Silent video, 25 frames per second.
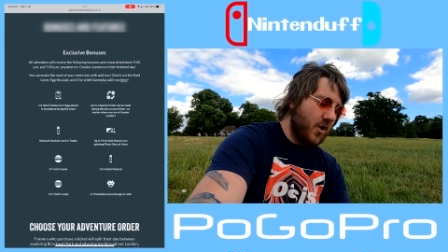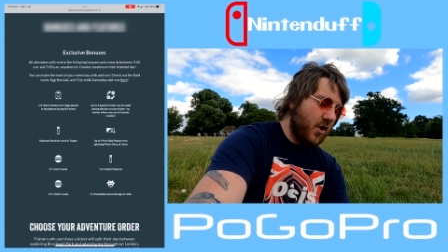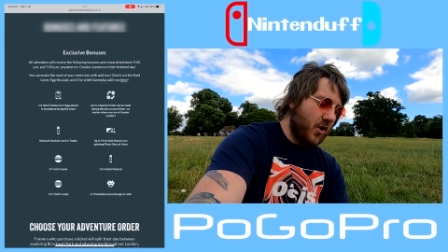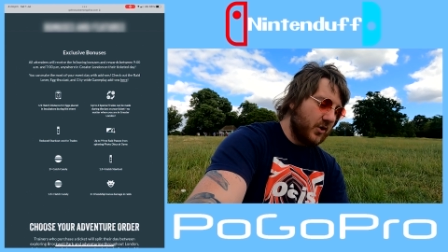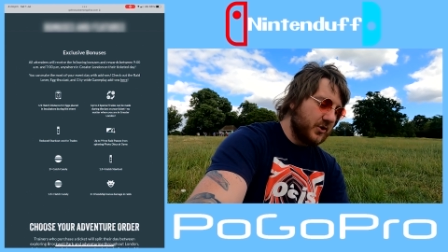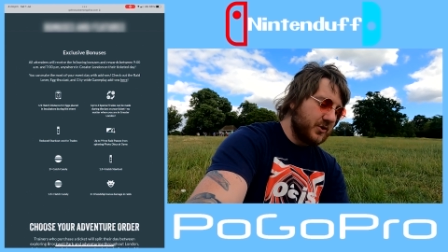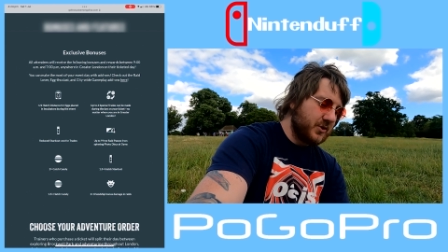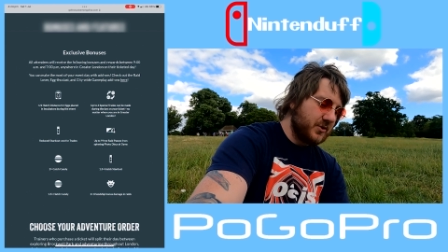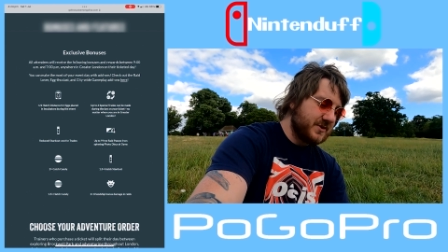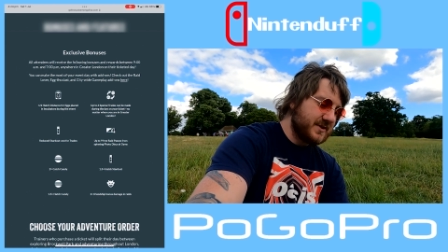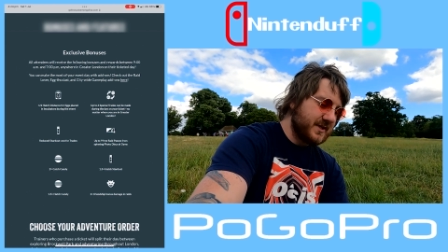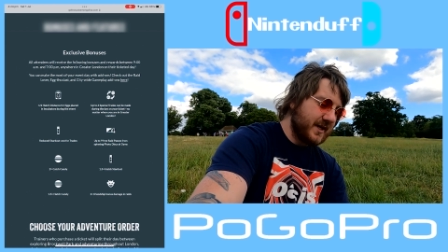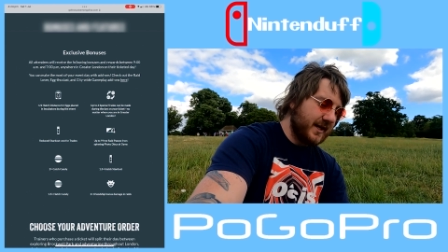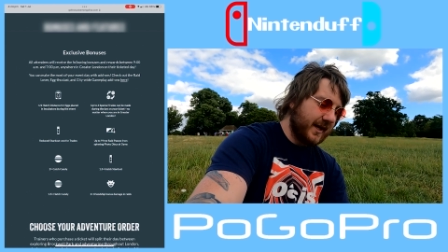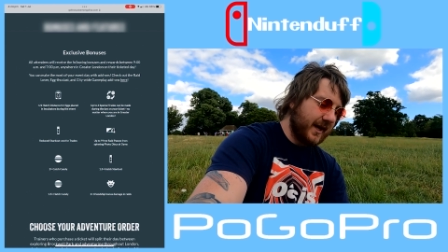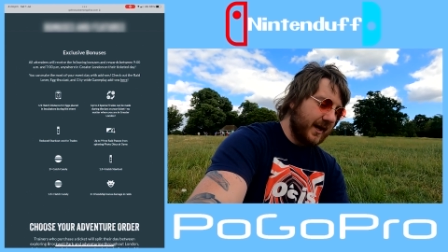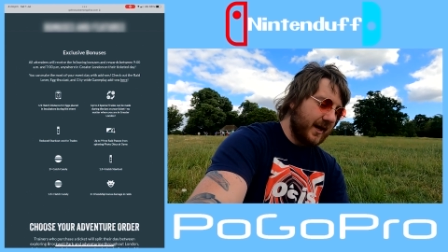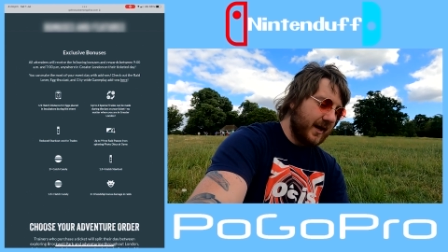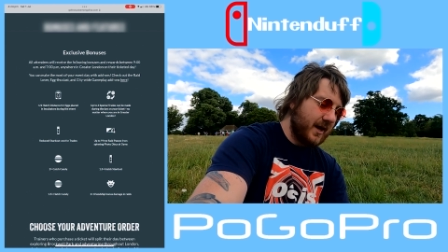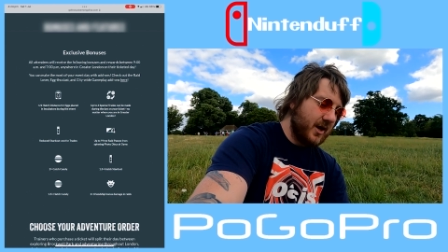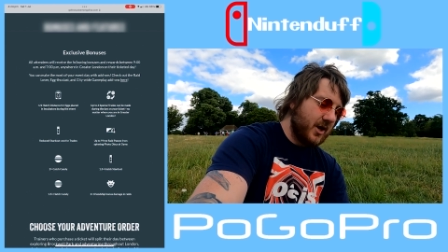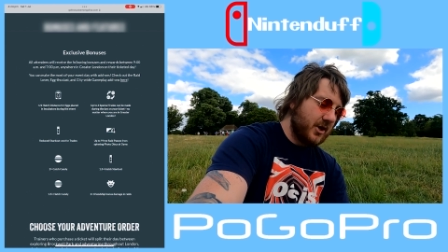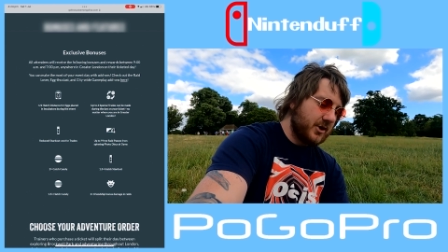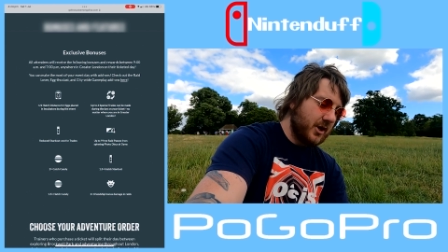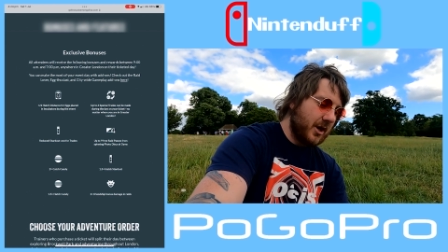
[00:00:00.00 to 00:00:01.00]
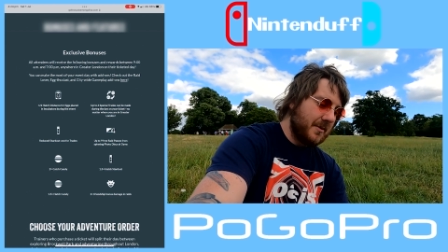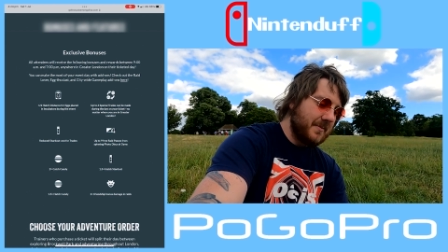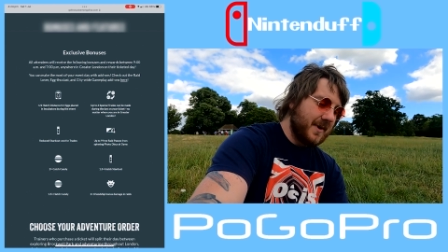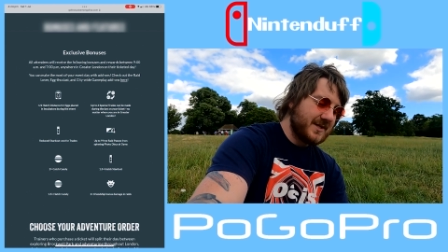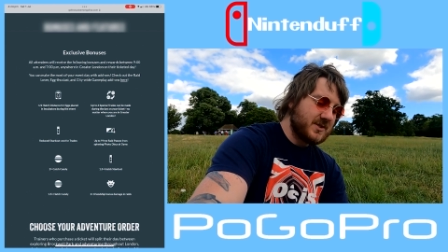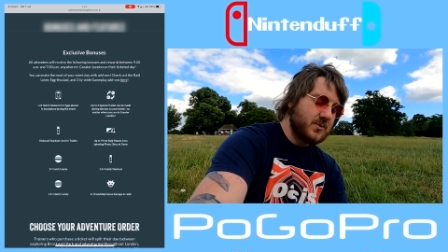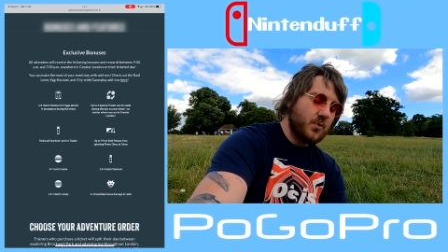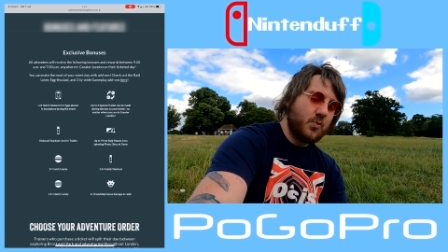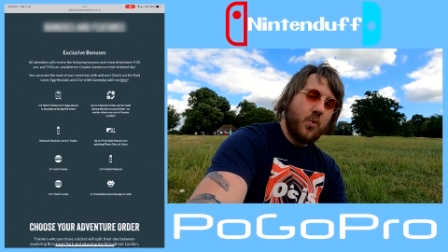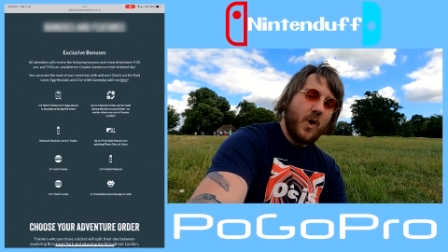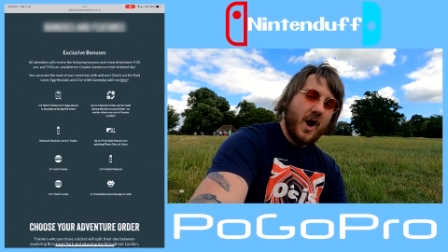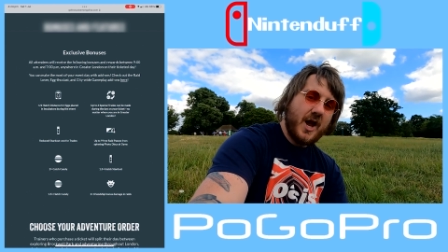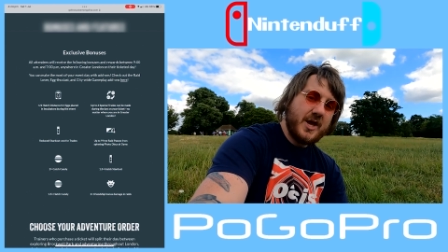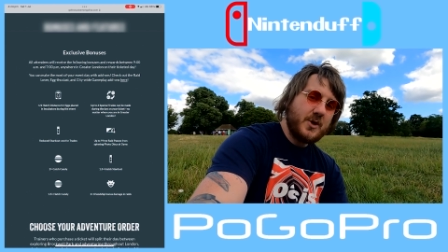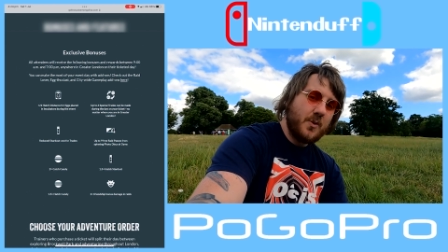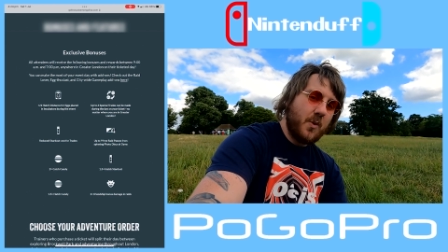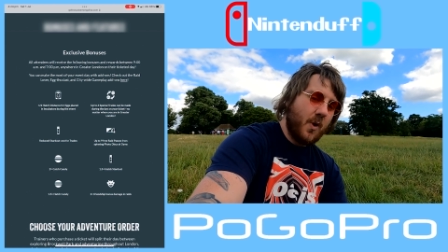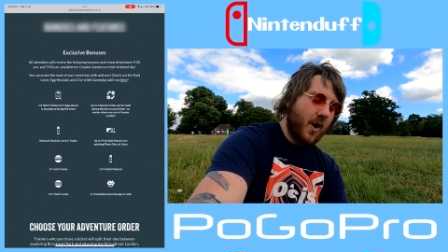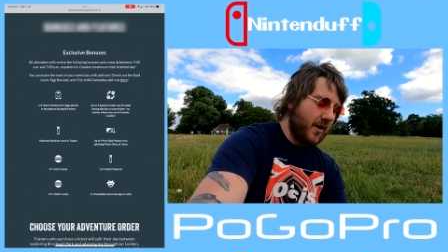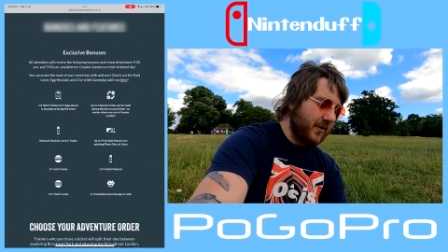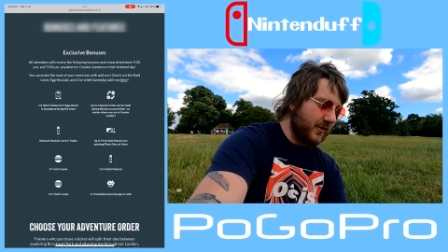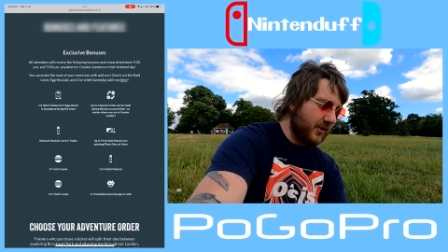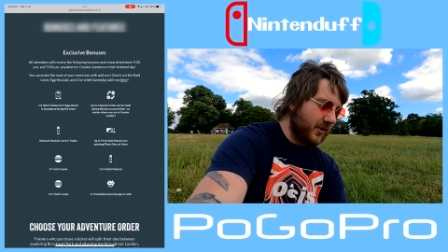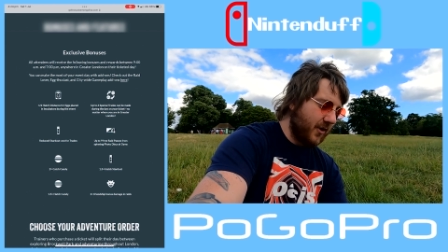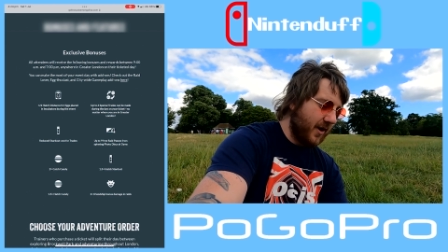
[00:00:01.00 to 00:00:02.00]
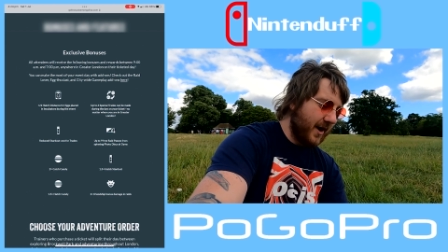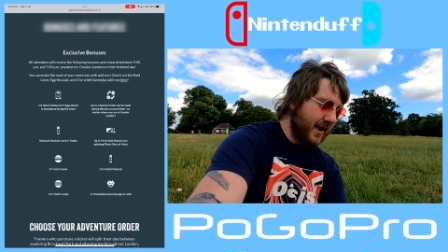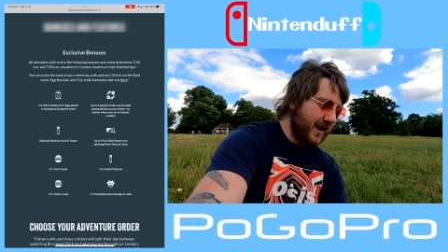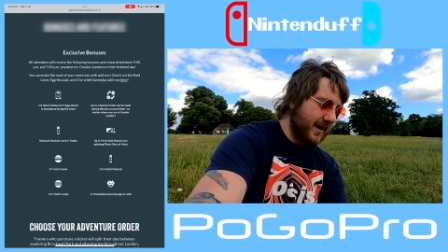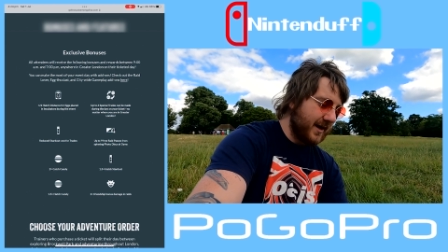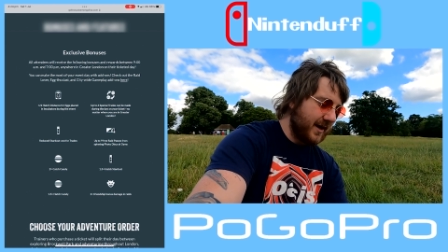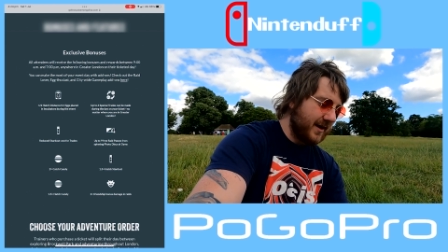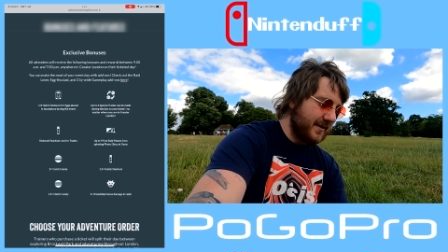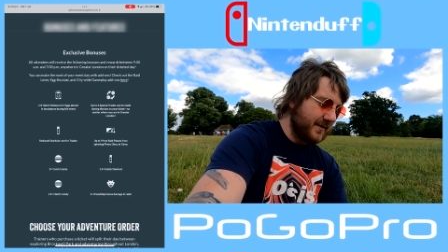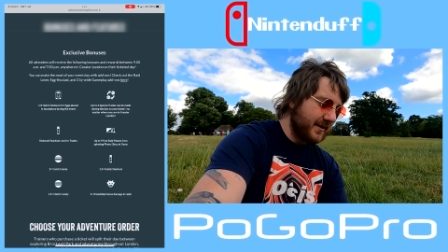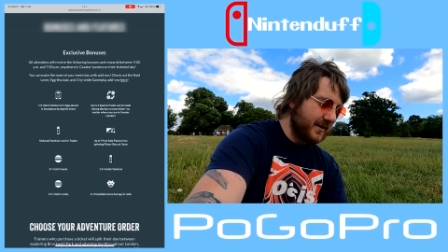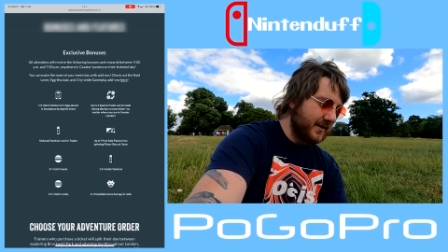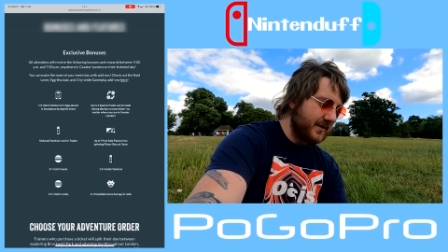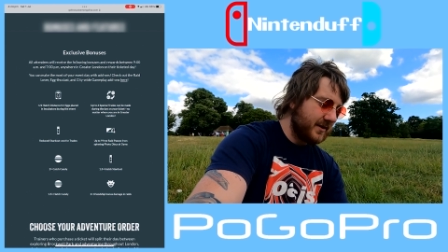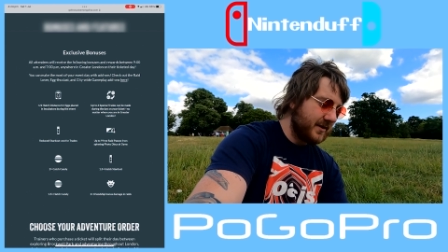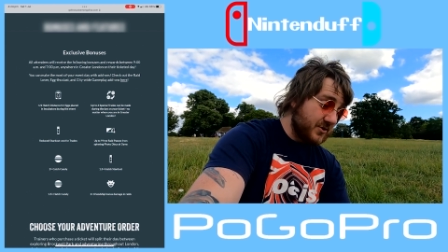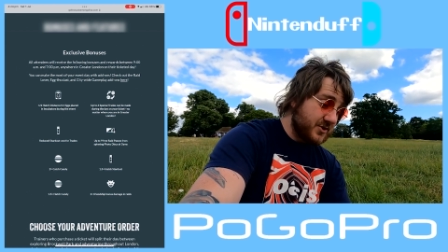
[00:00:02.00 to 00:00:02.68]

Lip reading: on your ticket, no matter where you are in Greater London.